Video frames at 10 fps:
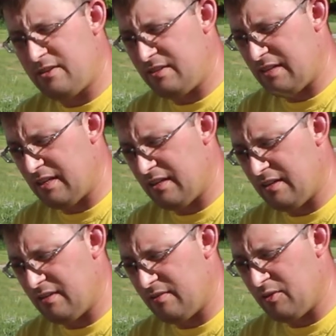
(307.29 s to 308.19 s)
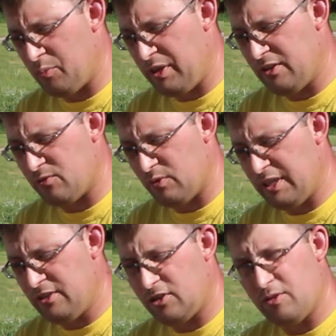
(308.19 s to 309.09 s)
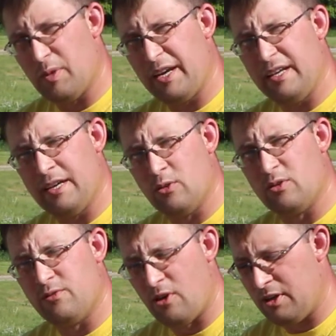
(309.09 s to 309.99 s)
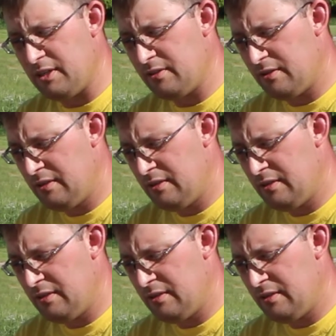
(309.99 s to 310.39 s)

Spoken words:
the bees release her by eating out the fondant.